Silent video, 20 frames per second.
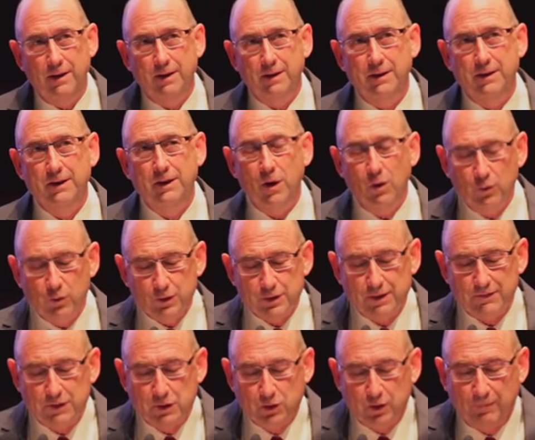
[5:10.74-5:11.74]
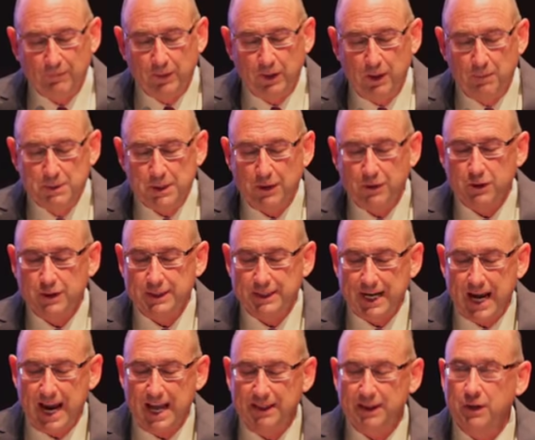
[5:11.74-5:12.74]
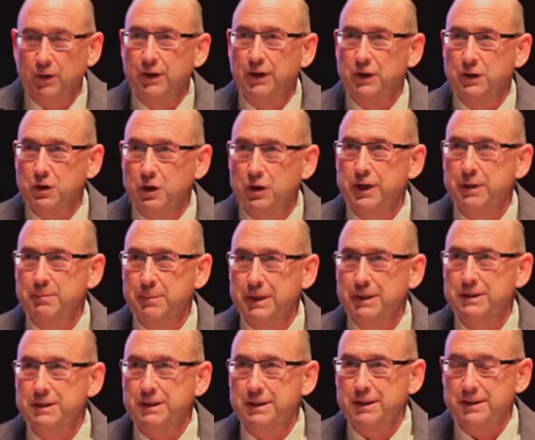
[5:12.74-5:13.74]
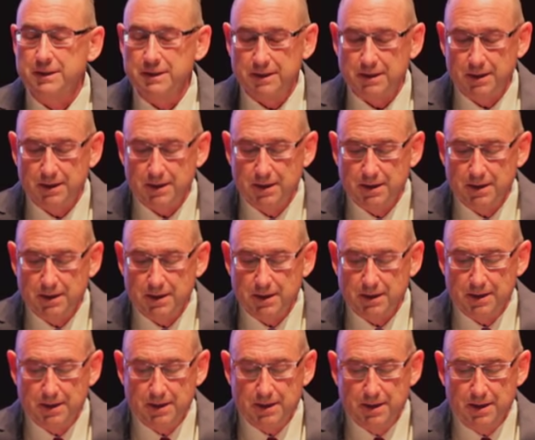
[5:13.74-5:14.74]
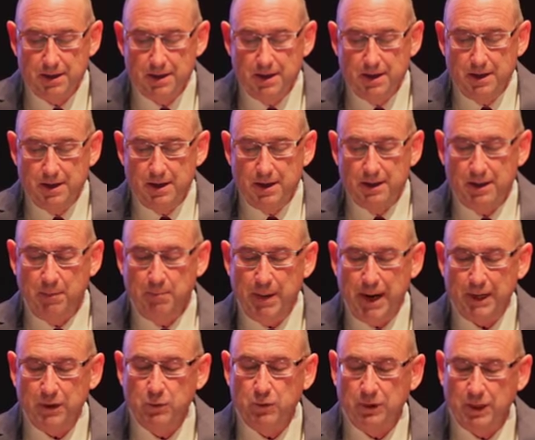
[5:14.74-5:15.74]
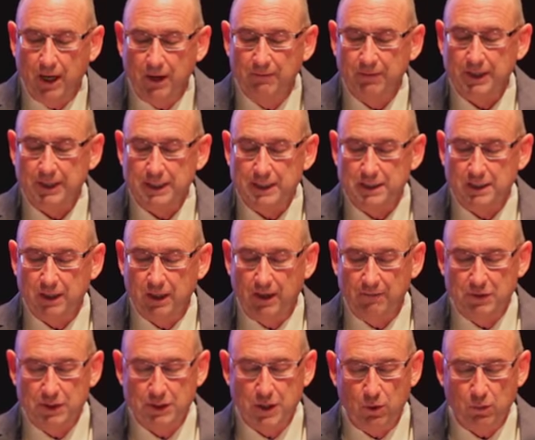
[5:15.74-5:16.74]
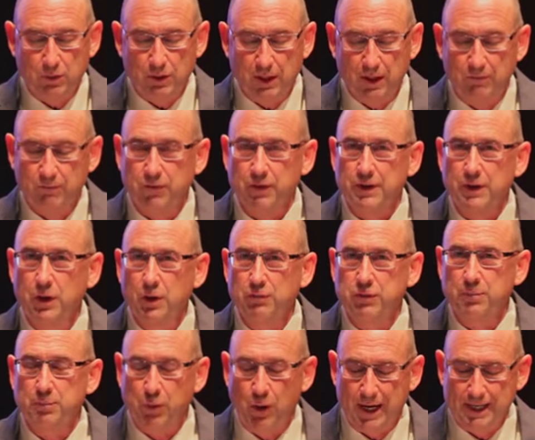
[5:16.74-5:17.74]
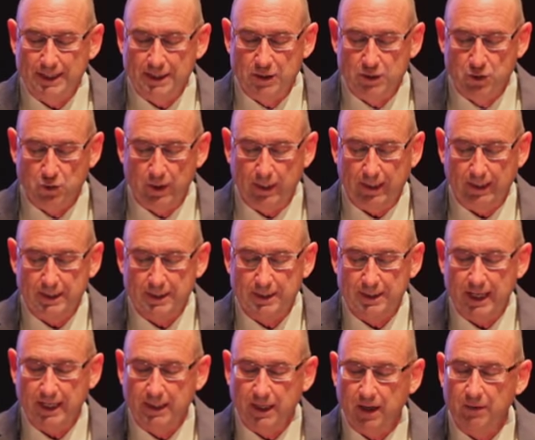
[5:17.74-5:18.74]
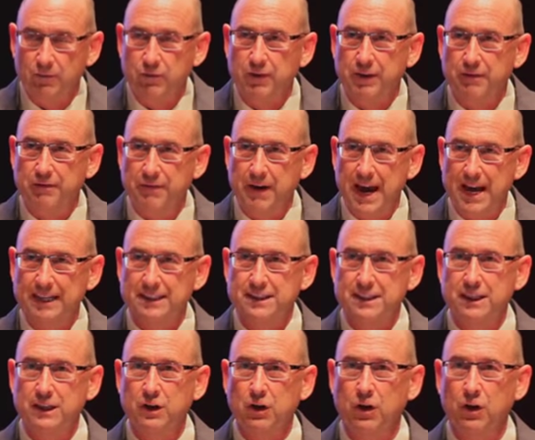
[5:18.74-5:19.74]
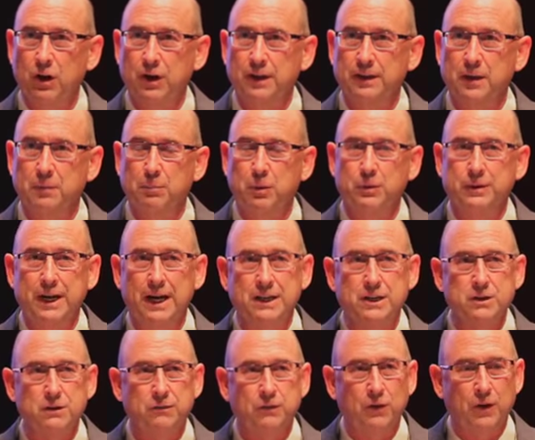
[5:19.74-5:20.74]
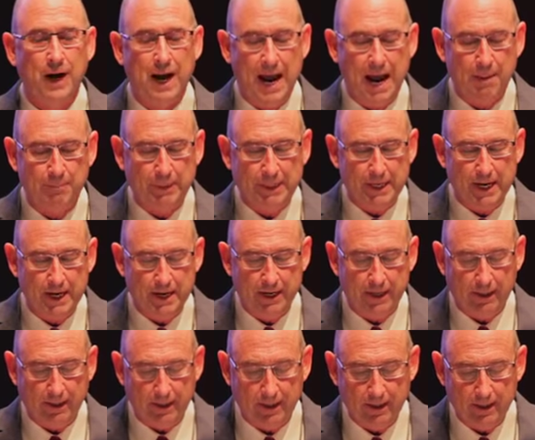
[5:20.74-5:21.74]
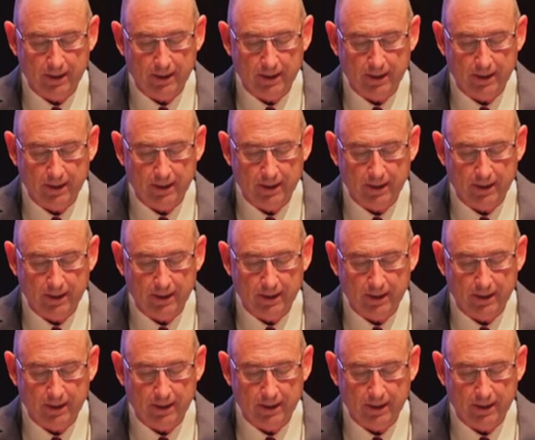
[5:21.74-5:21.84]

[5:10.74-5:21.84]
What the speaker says: The owners of strip clubs understand they're in a dirty business. The men who come to these clubs don't come for the overpriced drinks. They come for the fantasy girl and the potential for a happy ending.